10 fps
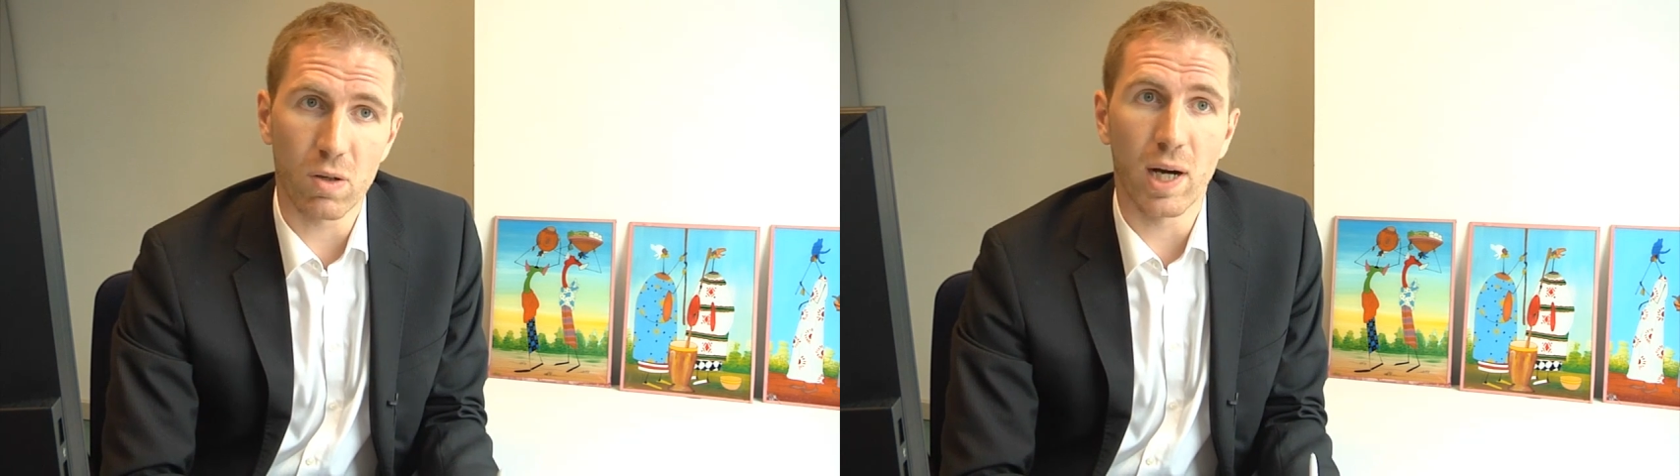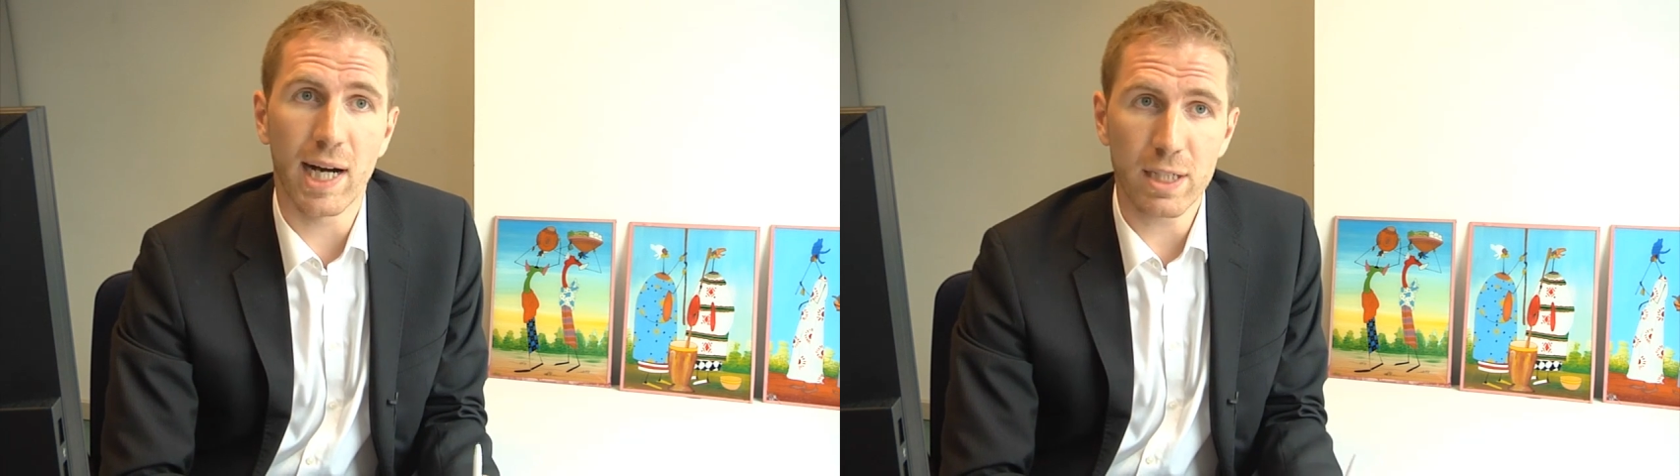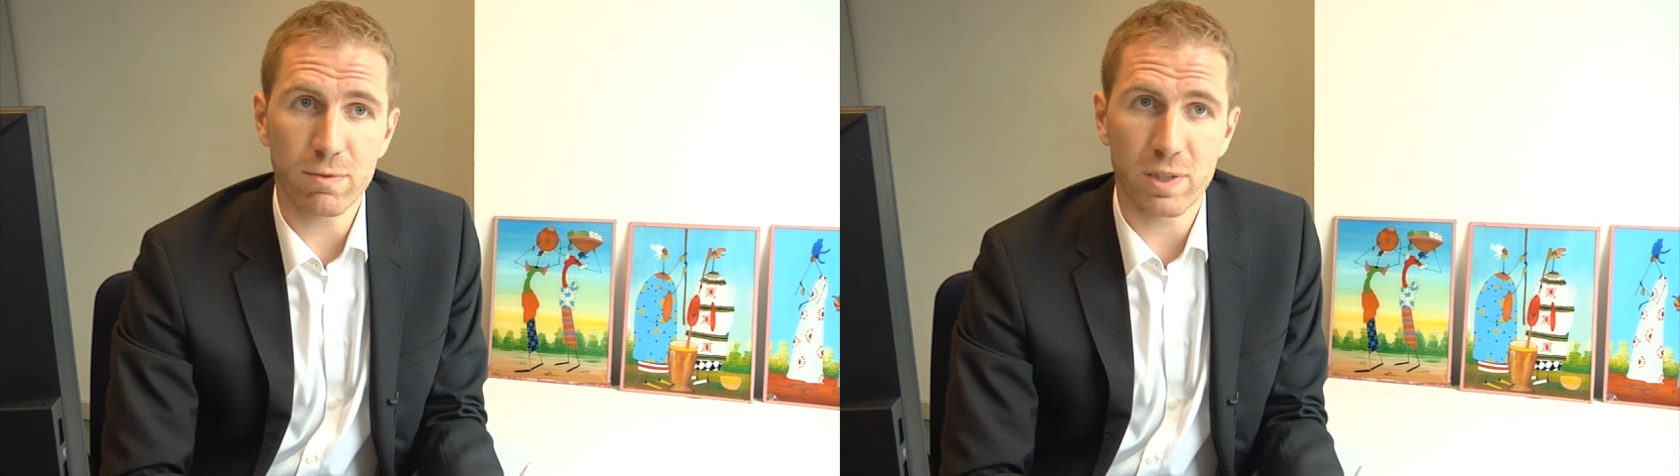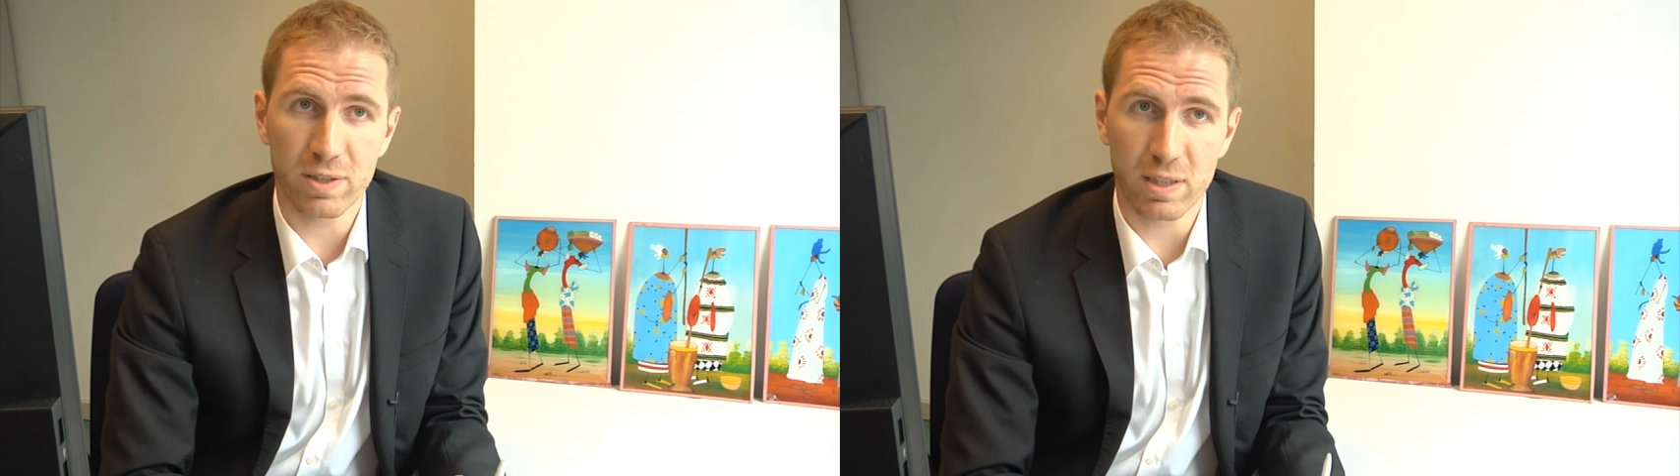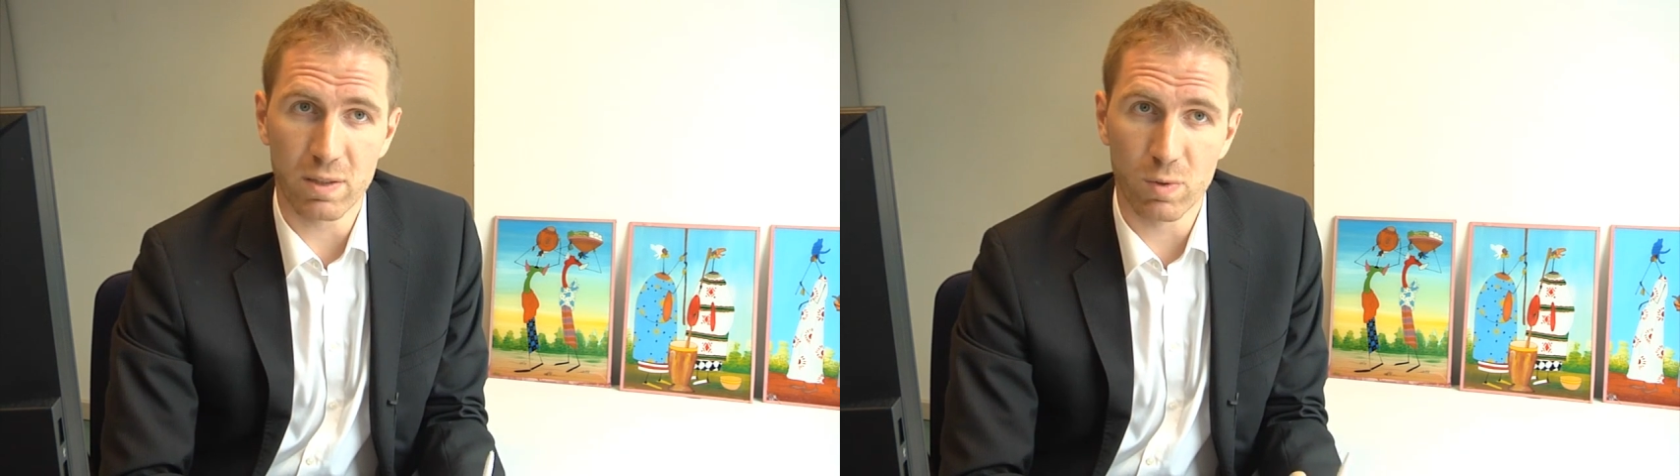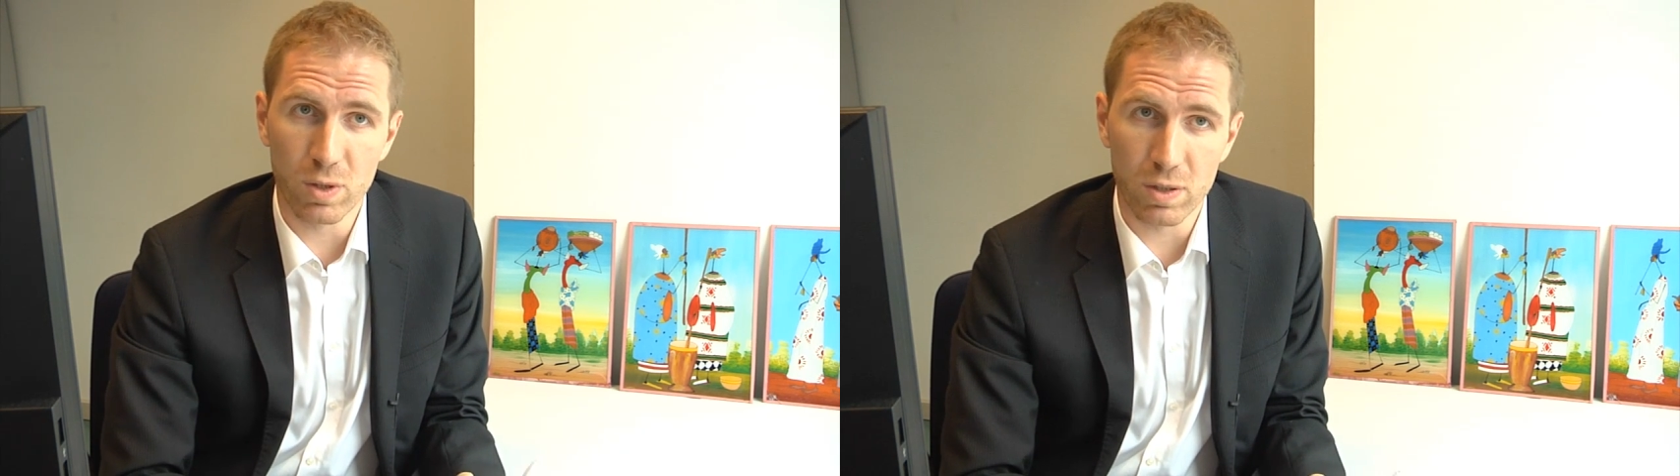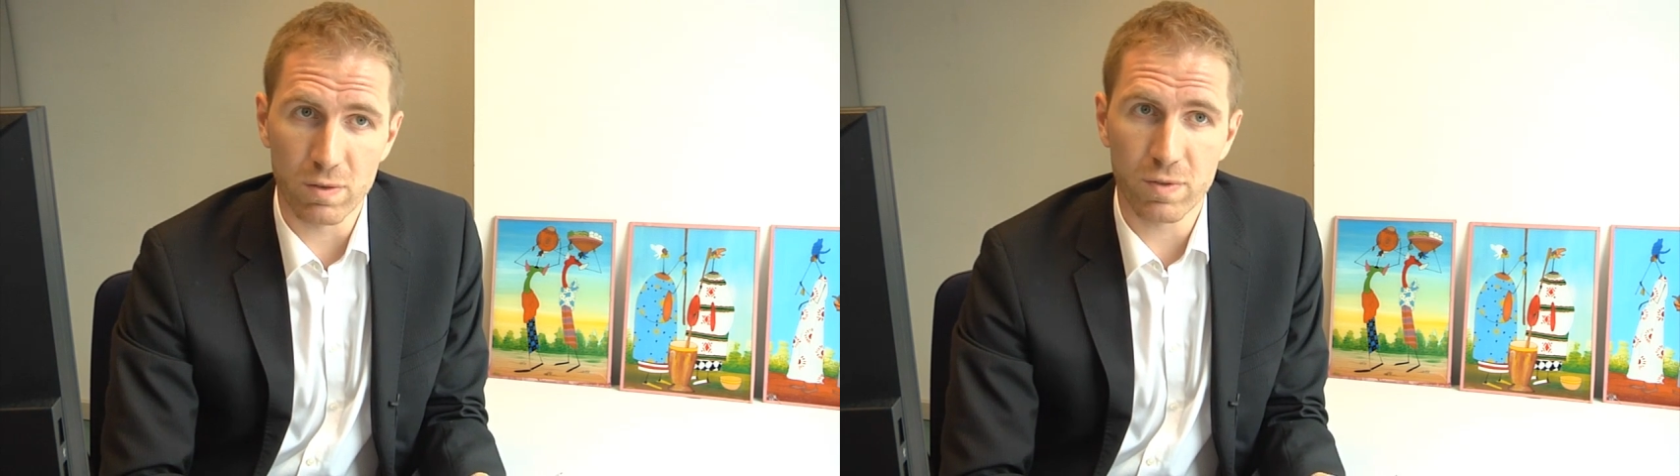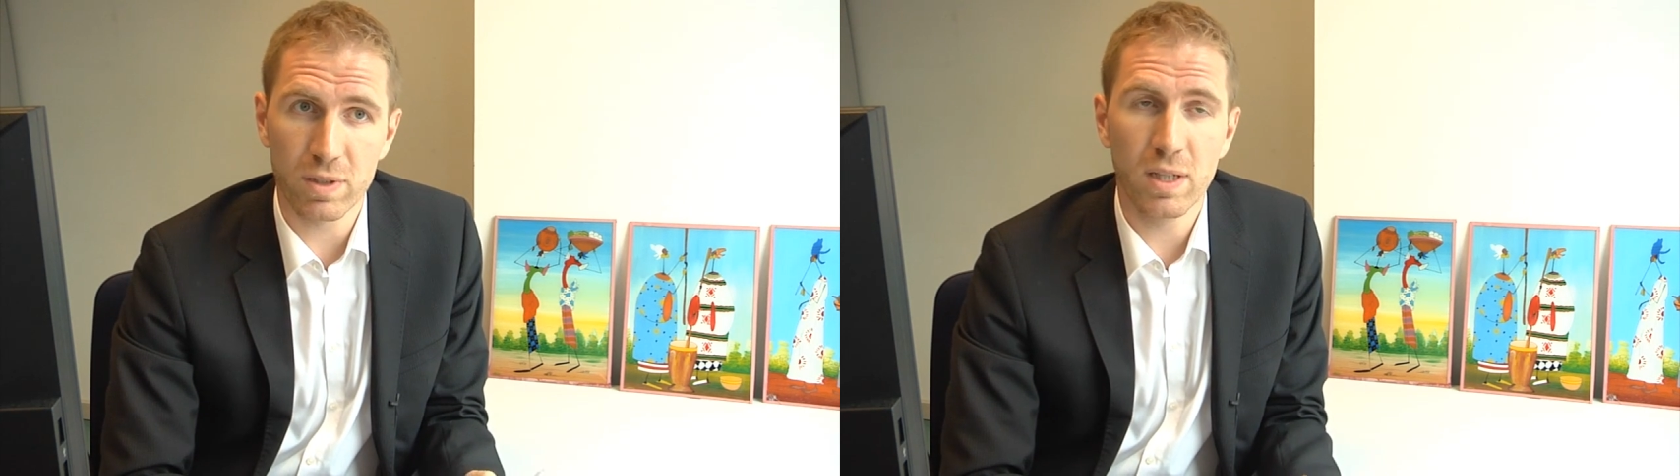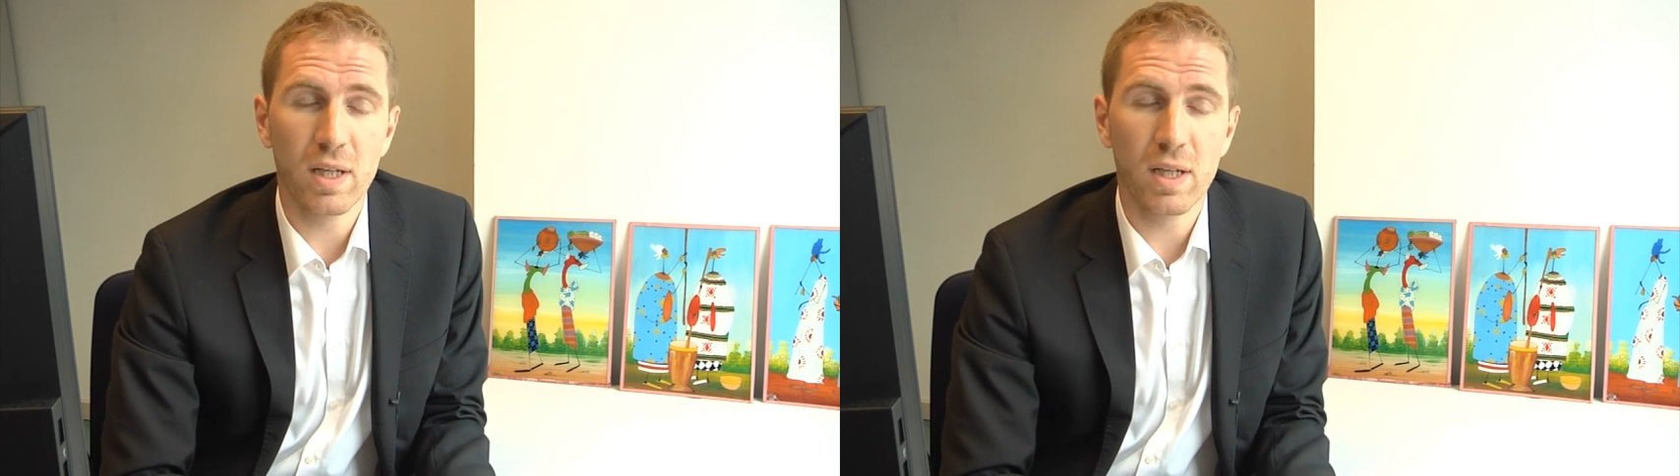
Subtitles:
or high risk involved,